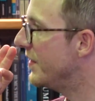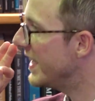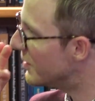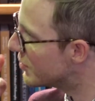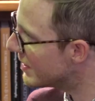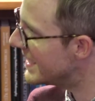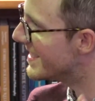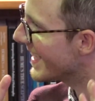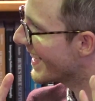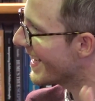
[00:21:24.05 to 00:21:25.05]
the
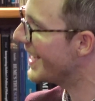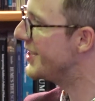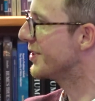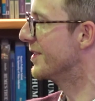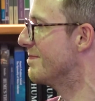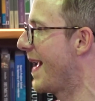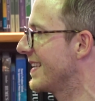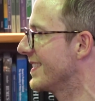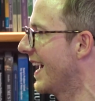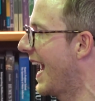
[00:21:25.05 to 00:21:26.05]
intrinsic nature of
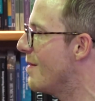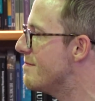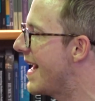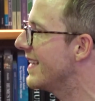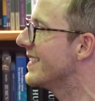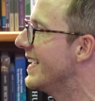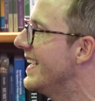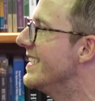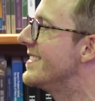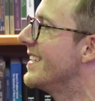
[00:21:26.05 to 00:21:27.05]
matter, how matter
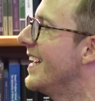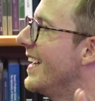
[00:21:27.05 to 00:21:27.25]
is